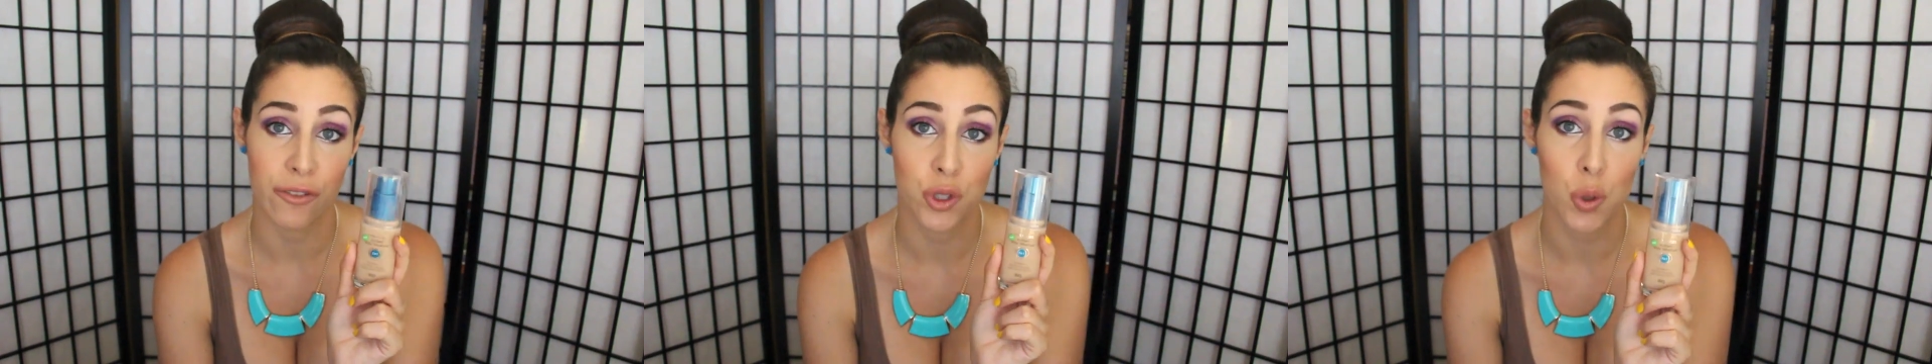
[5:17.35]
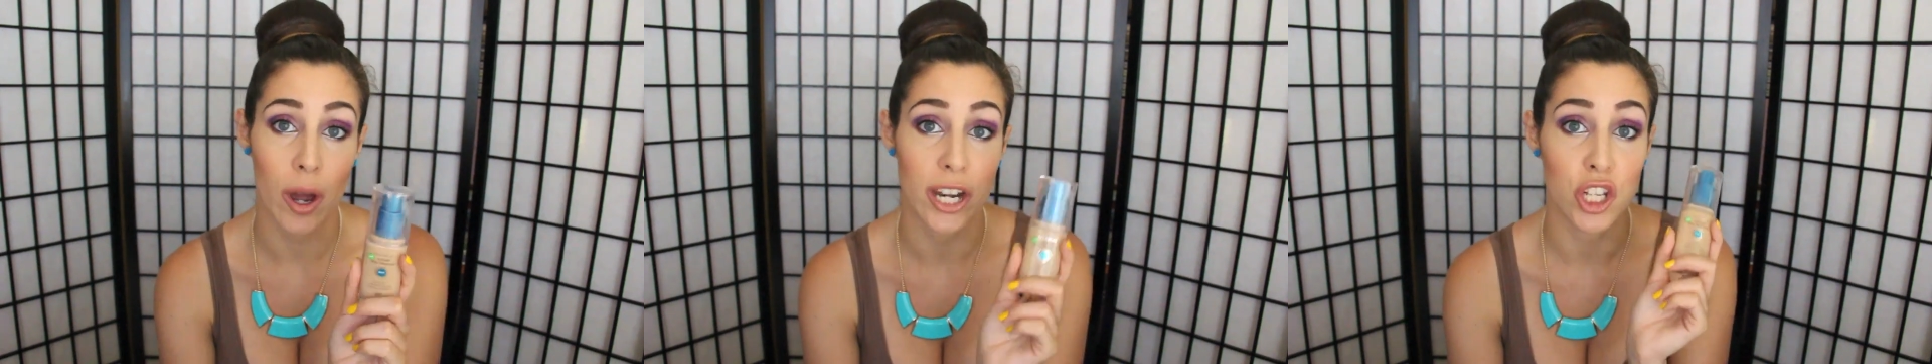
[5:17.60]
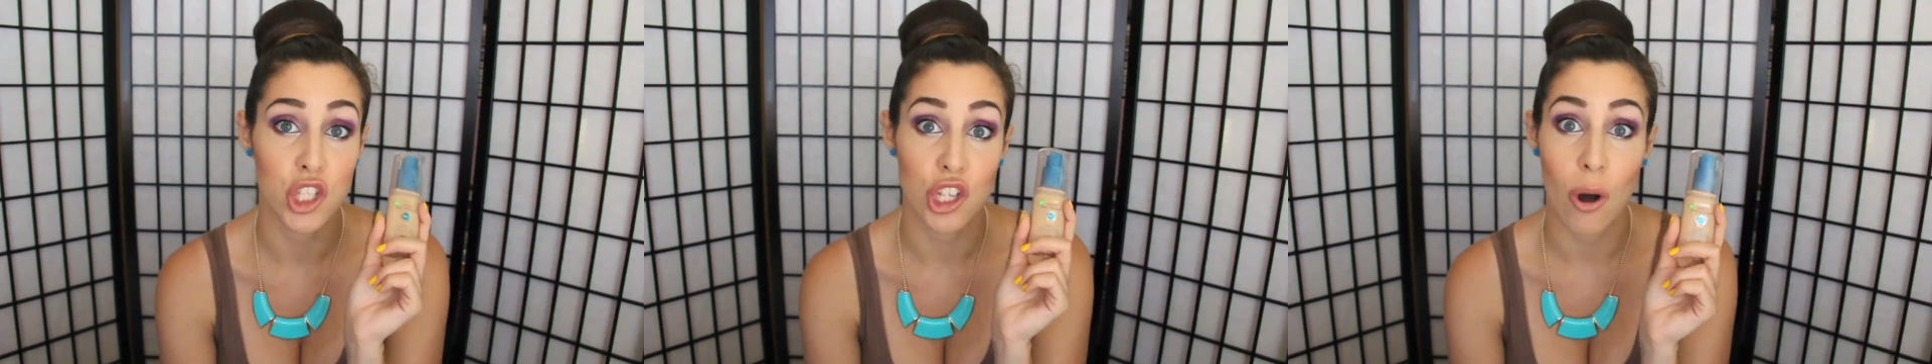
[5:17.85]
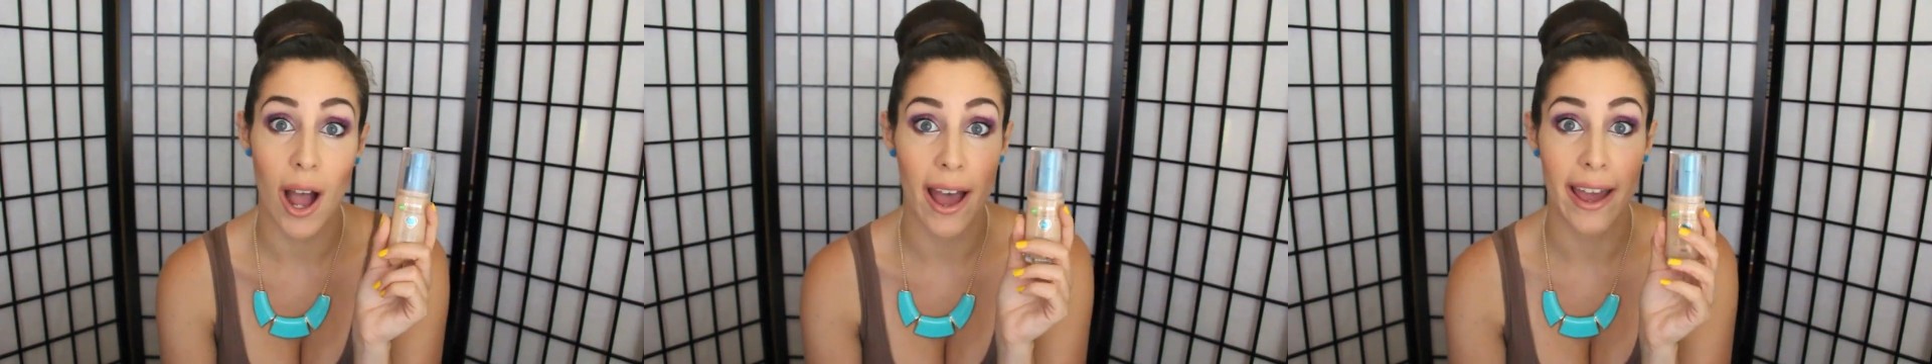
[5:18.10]
of 20
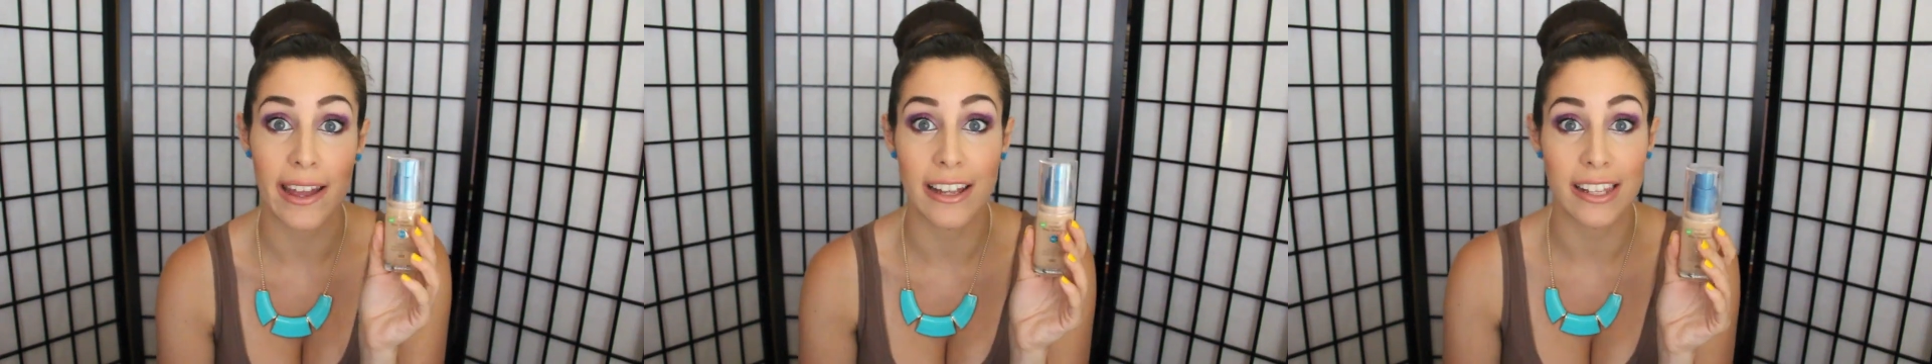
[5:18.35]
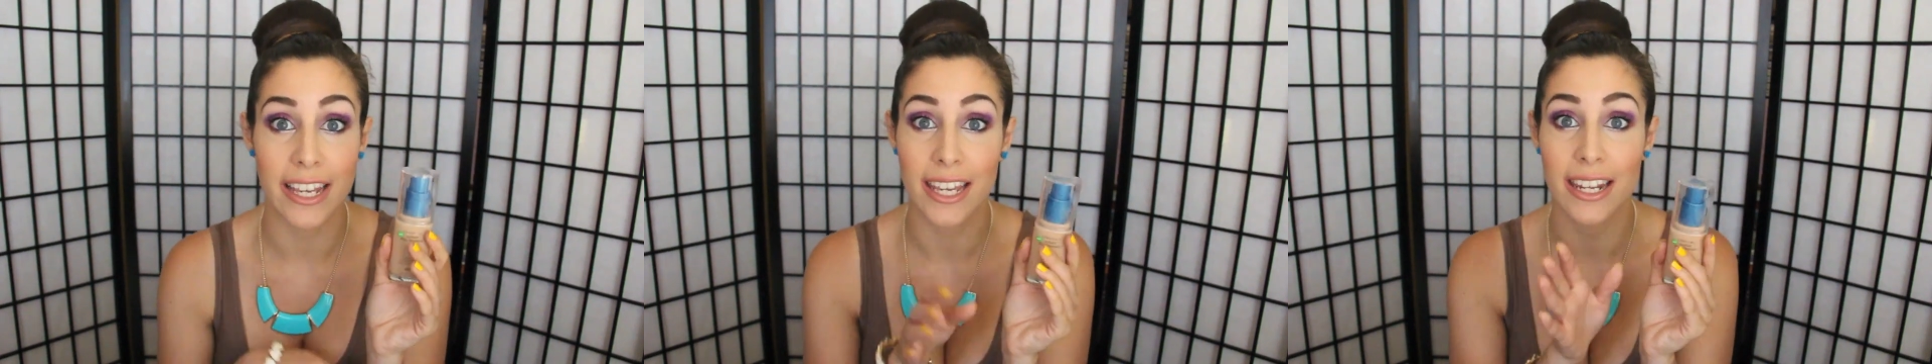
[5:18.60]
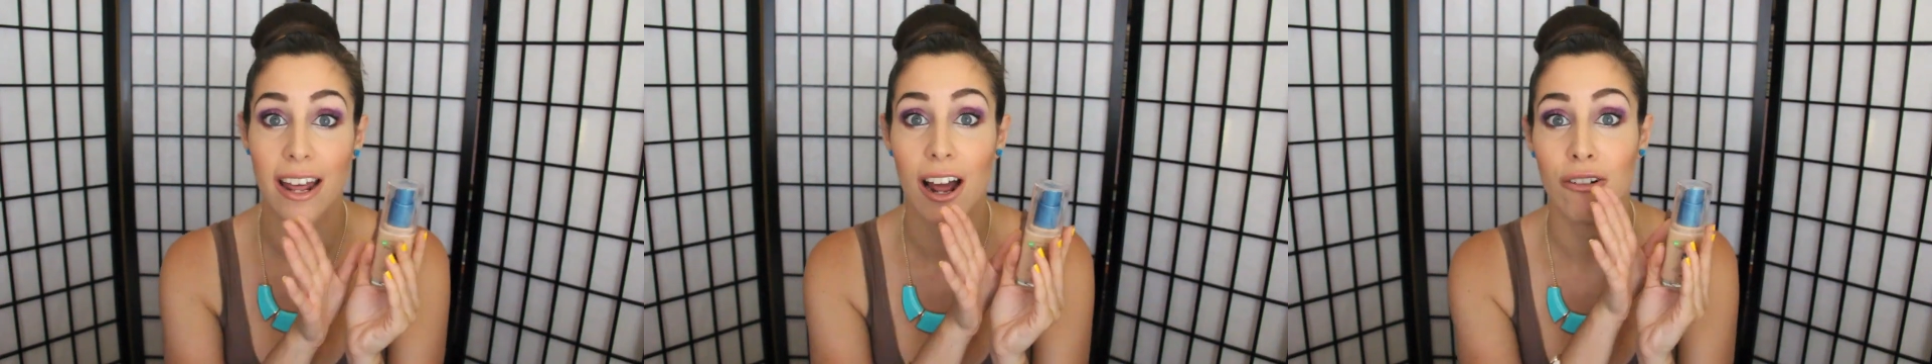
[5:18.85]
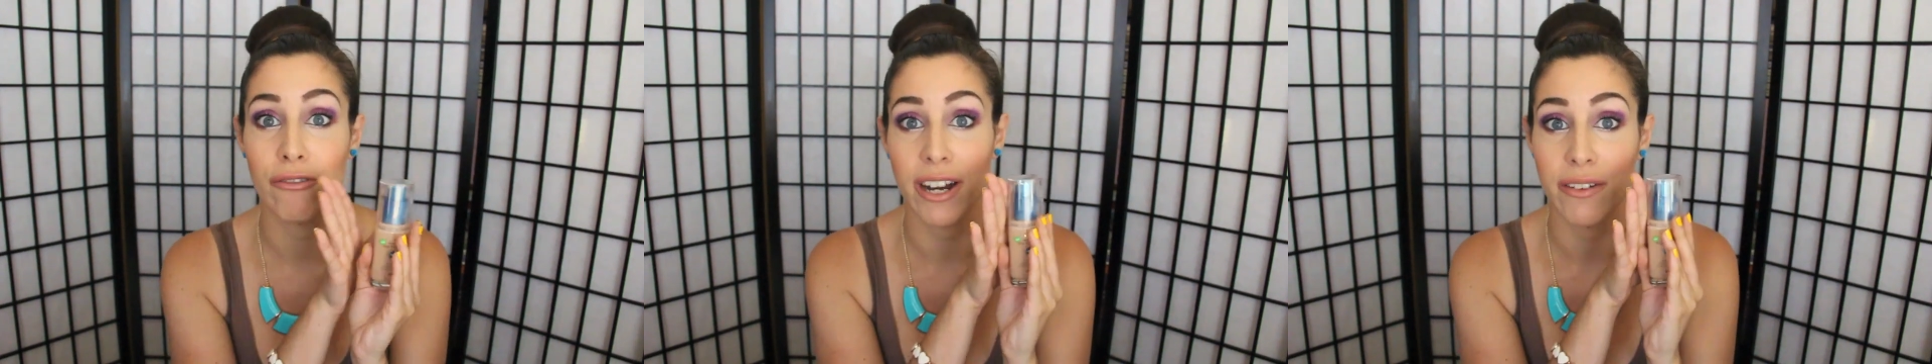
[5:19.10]
so I like
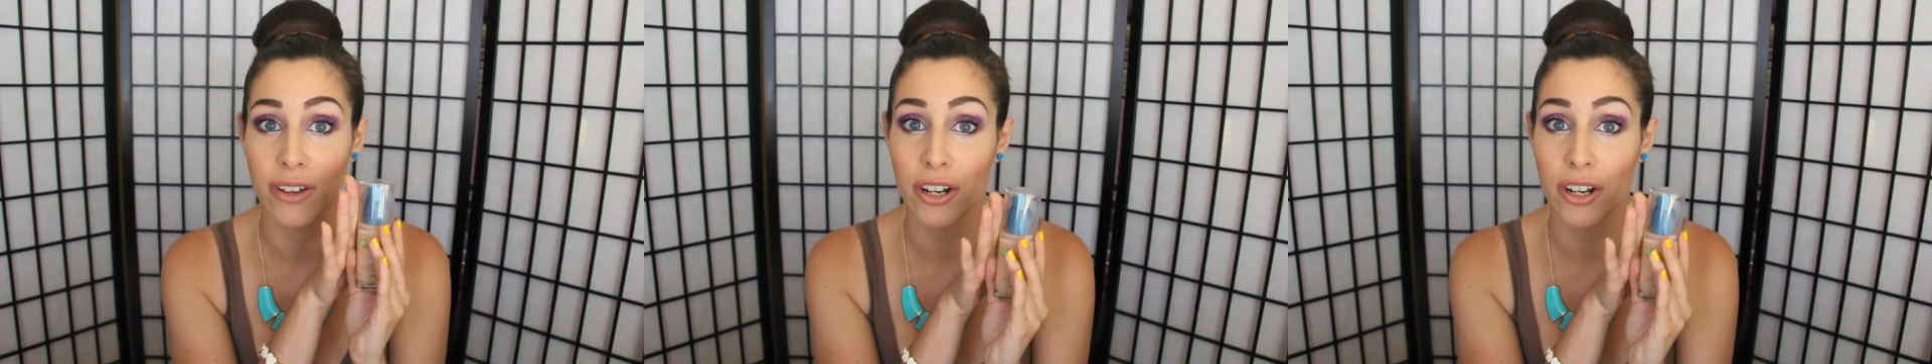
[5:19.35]
cannot rave